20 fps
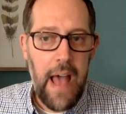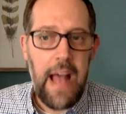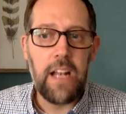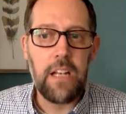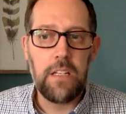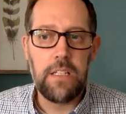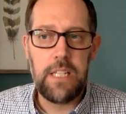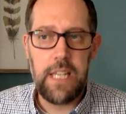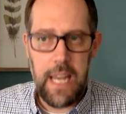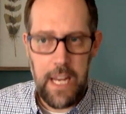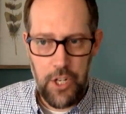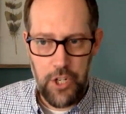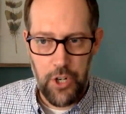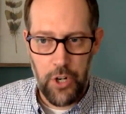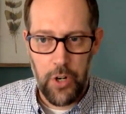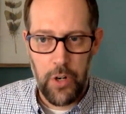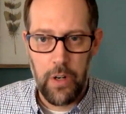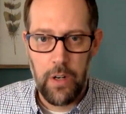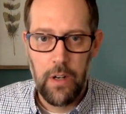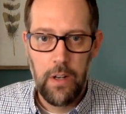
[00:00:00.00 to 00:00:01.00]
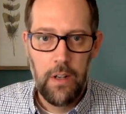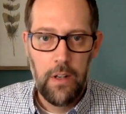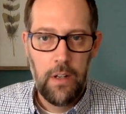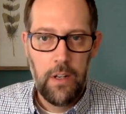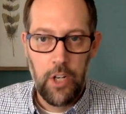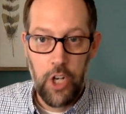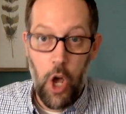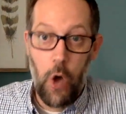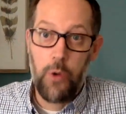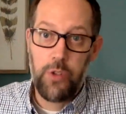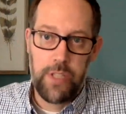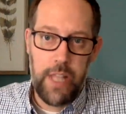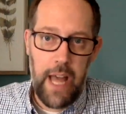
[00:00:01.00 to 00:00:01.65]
that teacher knows